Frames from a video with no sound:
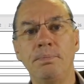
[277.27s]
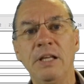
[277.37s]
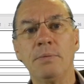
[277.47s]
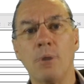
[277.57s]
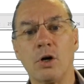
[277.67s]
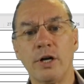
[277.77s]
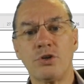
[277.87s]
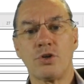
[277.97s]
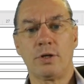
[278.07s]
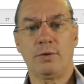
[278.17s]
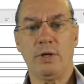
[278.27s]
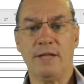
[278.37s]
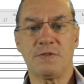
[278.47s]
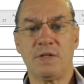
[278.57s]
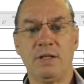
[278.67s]
mid-March,
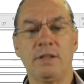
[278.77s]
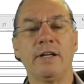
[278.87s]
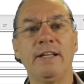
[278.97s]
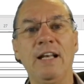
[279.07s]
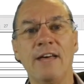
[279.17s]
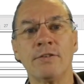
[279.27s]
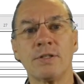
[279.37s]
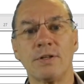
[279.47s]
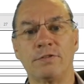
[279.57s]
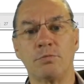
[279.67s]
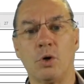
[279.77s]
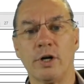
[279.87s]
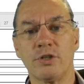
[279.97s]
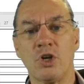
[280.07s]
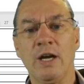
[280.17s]
let's say the 11th of
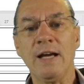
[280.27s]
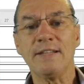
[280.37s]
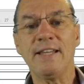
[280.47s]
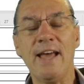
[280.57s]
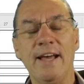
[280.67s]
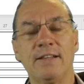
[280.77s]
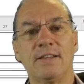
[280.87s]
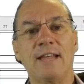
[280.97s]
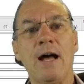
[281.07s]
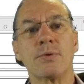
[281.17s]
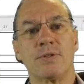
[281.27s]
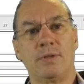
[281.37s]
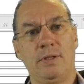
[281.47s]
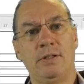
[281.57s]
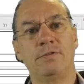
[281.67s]
March, they had
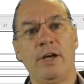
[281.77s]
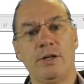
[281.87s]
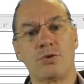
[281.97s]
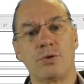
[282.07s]
1,000.